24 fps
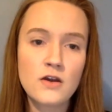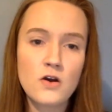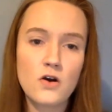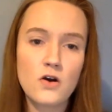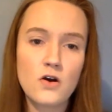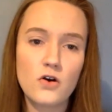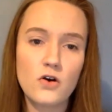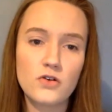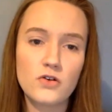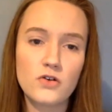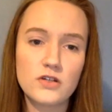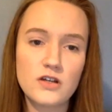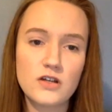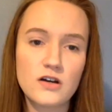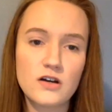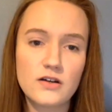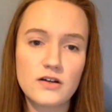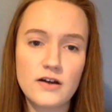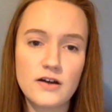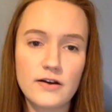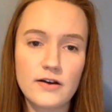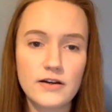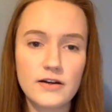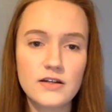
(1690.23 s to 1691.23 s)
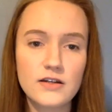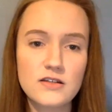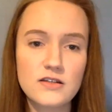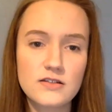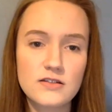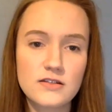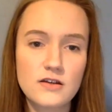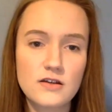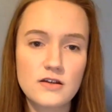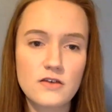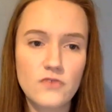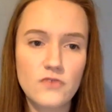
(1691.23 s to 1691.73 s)
on young
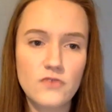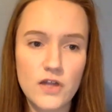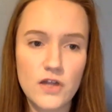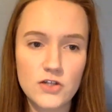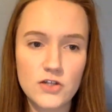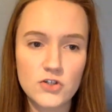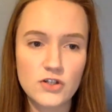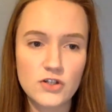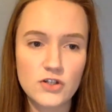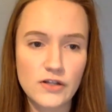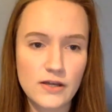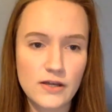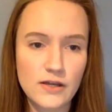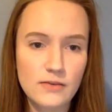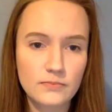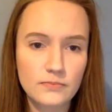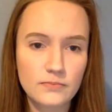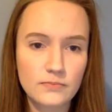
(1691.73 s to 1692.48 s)
eyes eventually.